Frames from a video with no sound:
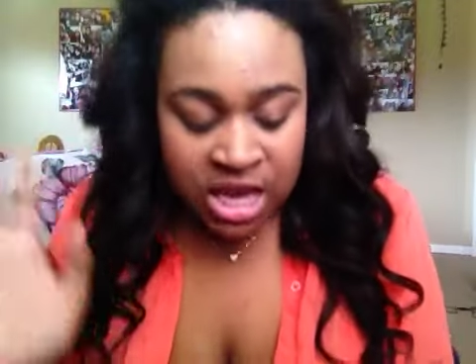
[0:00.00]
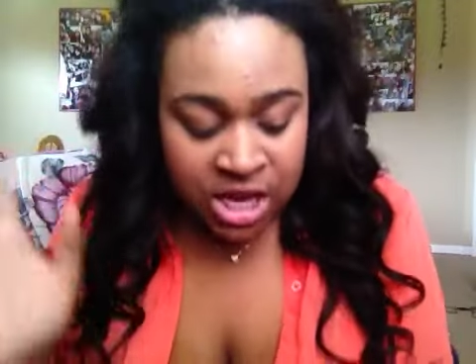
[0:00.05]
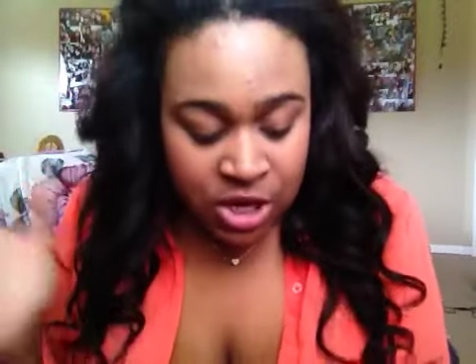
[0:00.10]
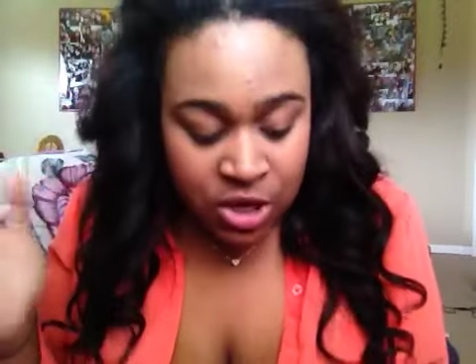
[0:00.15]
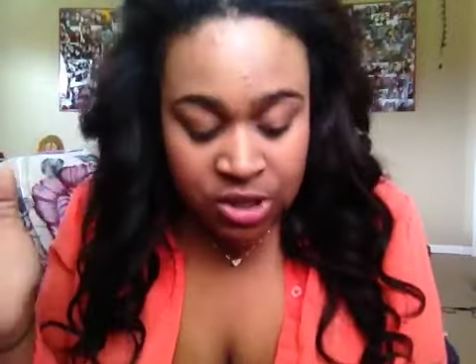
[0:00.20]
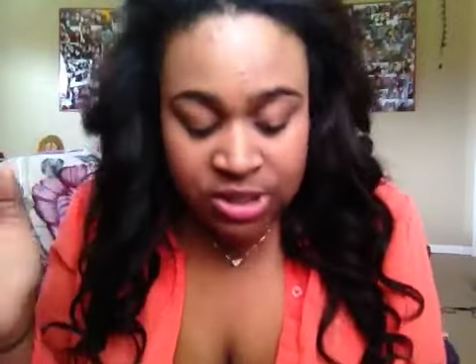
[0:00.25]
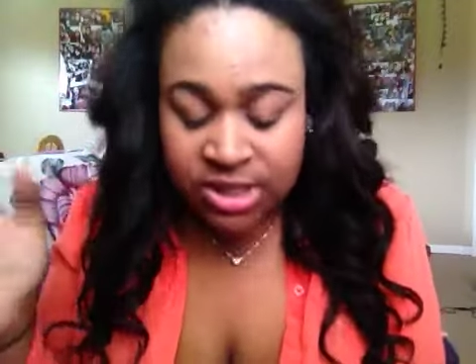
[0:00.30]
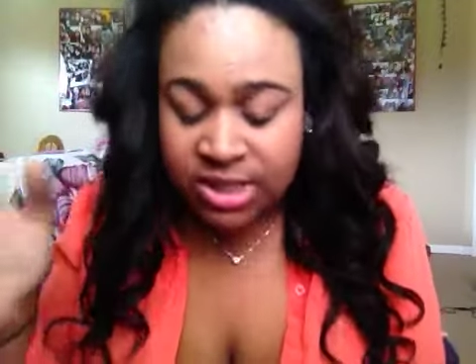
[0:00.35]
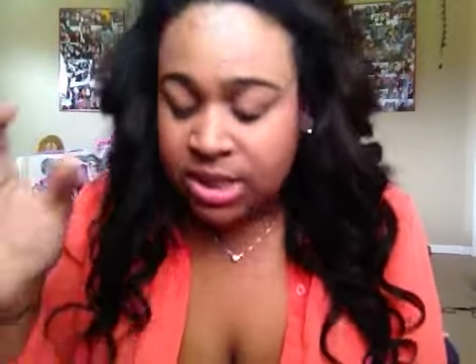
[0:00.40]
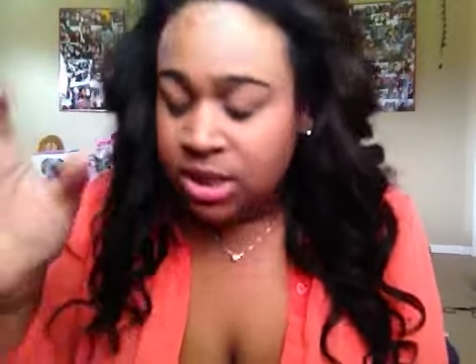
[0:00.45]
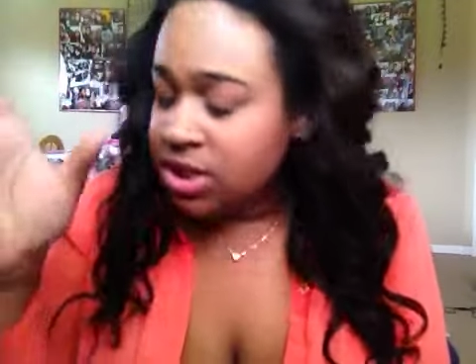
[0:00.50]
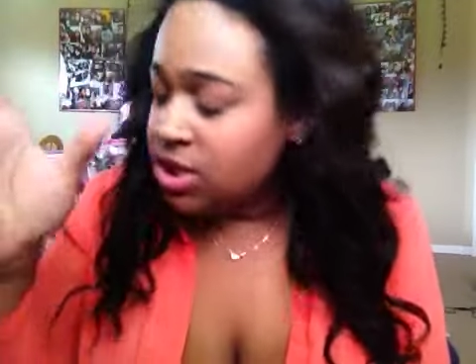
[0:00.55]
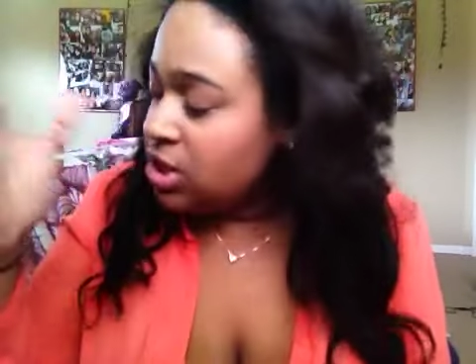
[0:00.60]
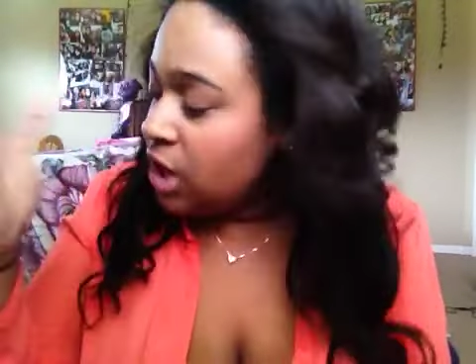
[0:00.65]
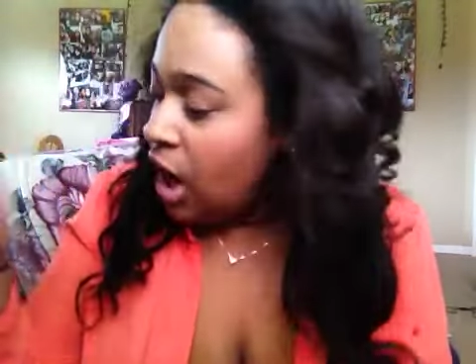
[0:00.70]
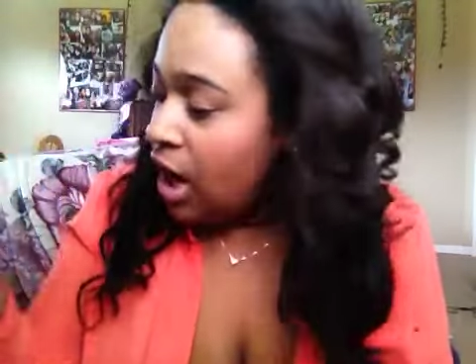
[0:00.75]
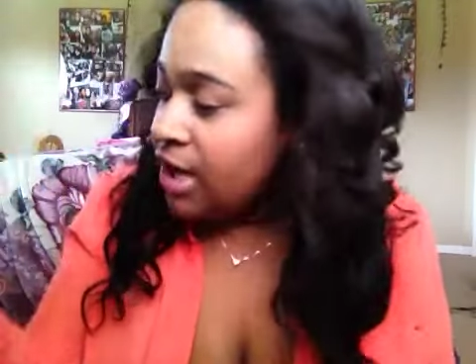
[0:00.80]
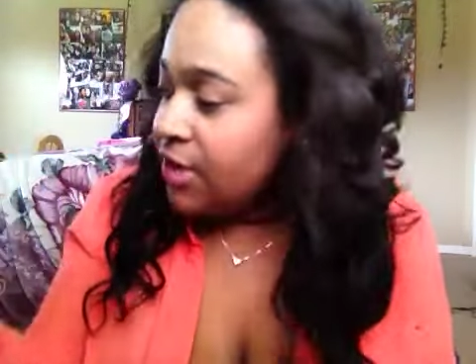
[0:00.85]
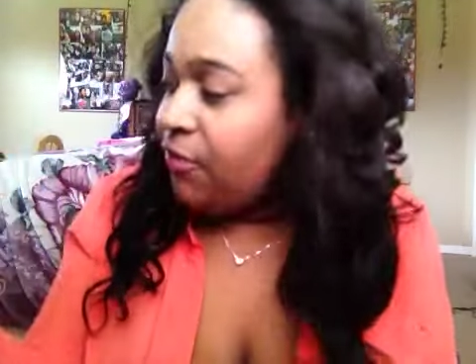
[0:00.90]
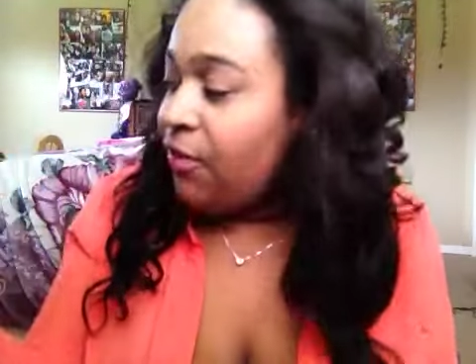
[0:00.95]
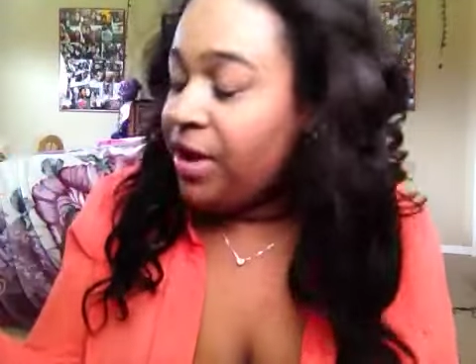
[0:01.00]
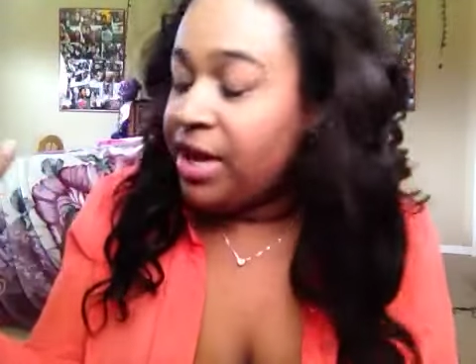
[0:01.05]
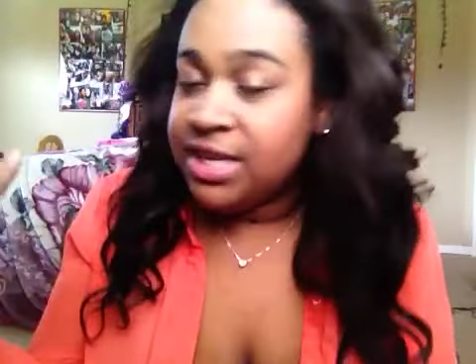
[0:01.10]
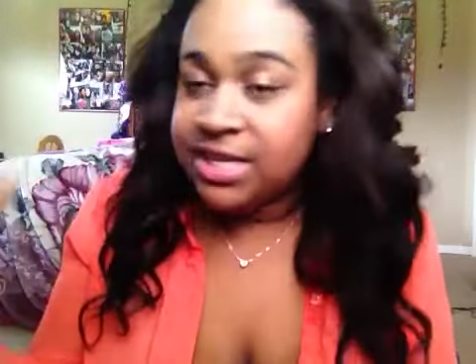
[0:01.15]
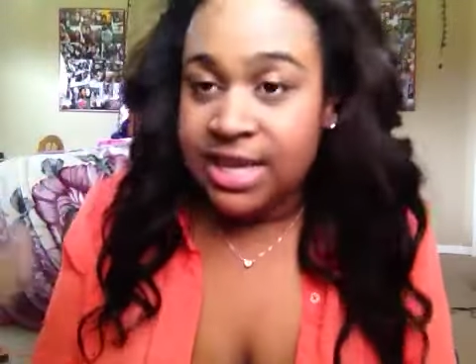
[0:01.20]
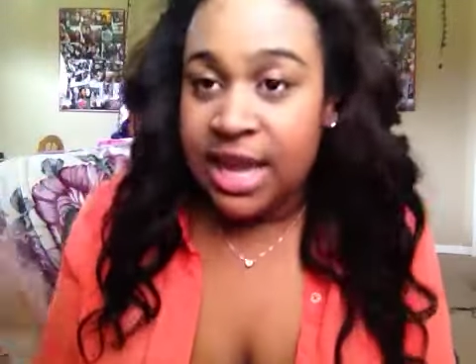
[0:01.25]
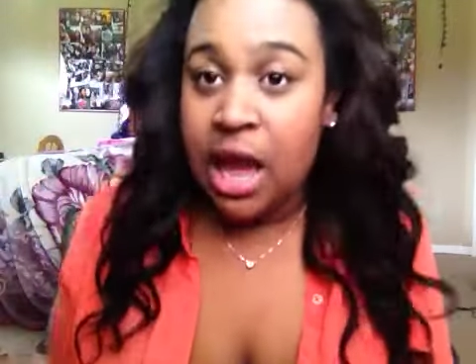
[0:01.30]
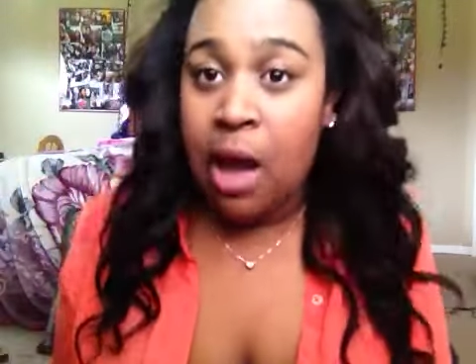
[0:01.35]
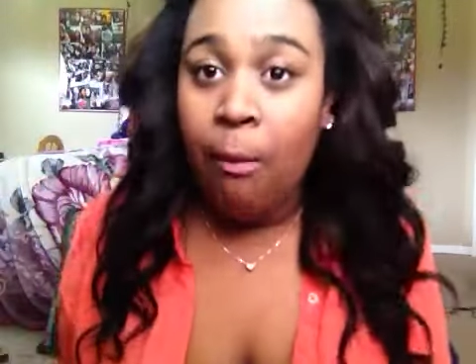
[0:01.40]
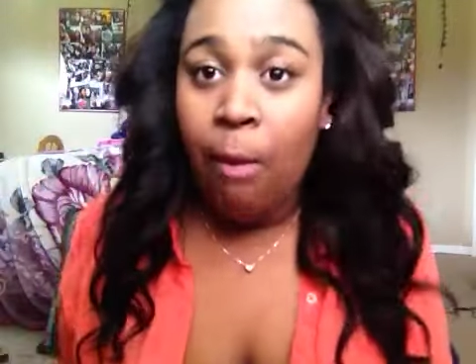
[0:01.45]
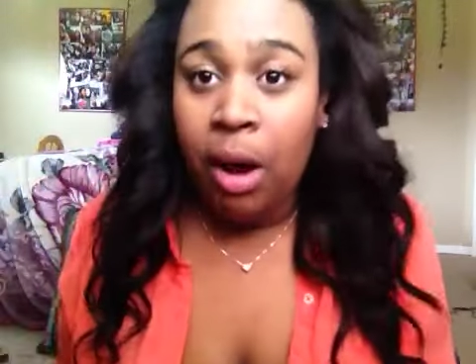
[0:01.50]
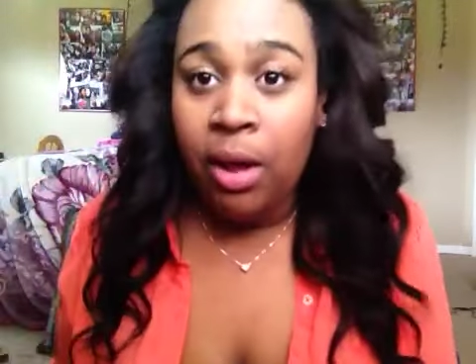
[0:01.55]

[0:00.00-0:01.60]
You still saw a fucking tampon.